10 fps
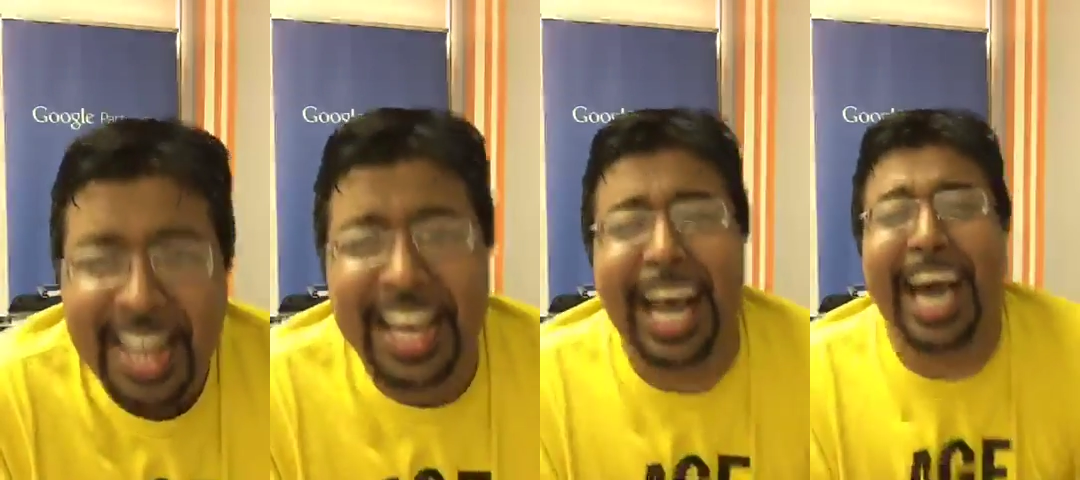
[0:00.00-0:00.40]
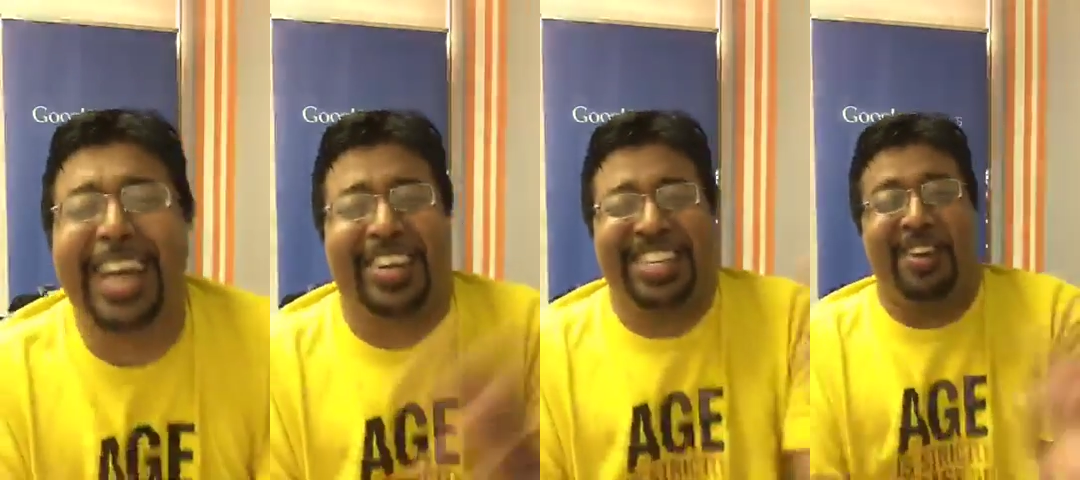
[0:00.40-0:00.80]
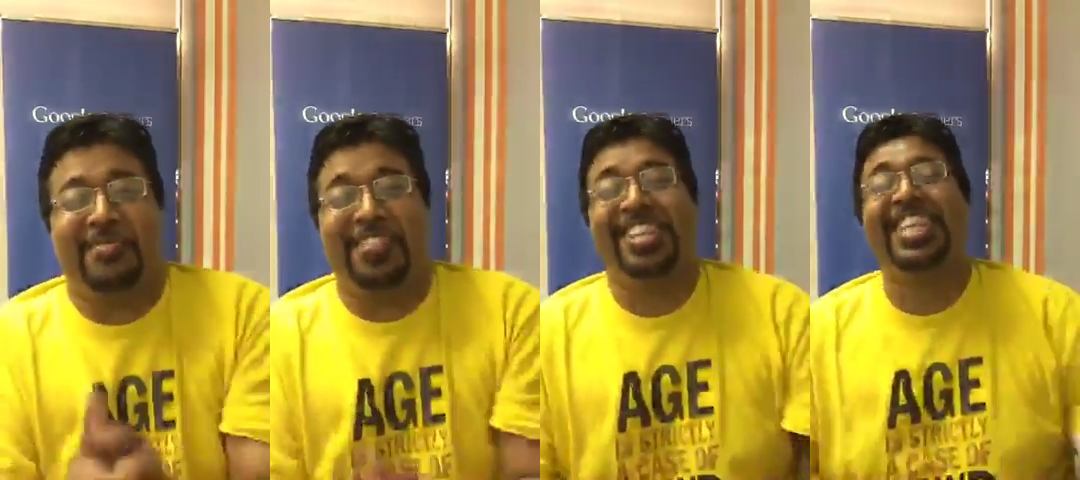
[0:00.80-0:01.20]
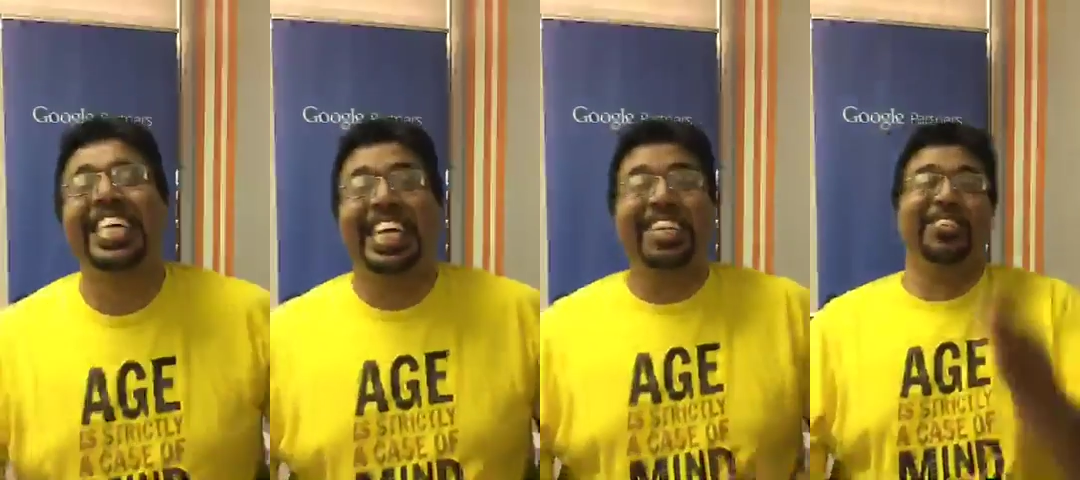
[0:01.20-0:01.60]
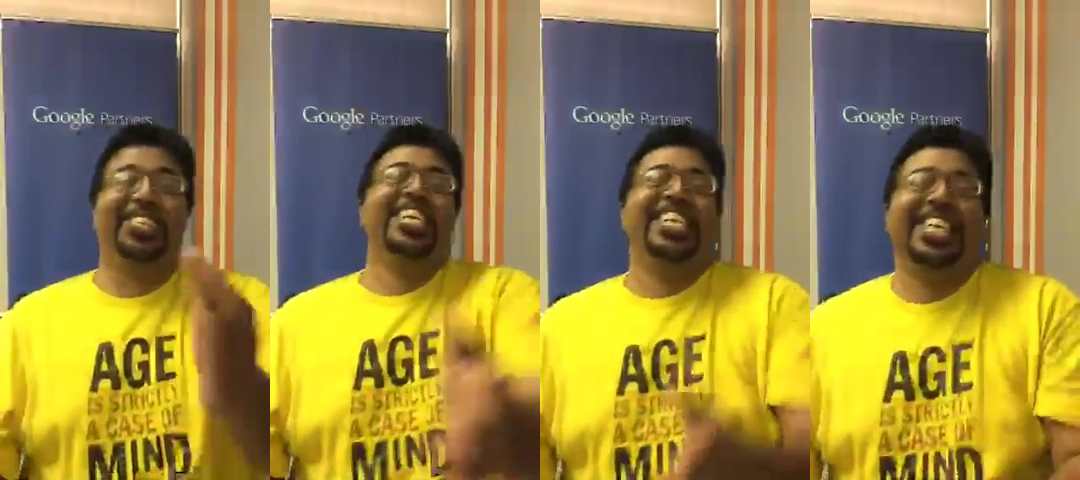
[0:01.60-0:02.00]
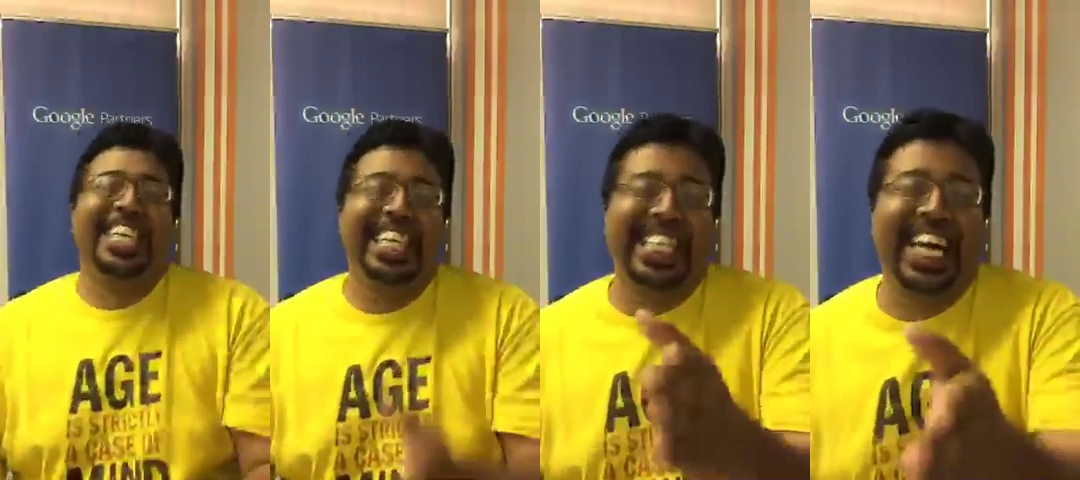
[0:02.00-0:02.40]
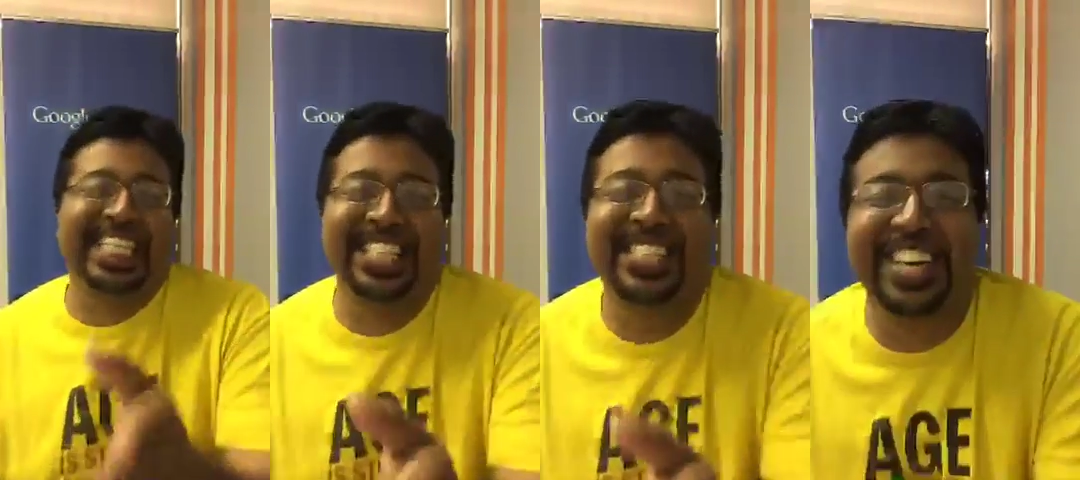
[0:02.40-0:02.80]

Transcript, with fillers: Look at Irving. He was He's asking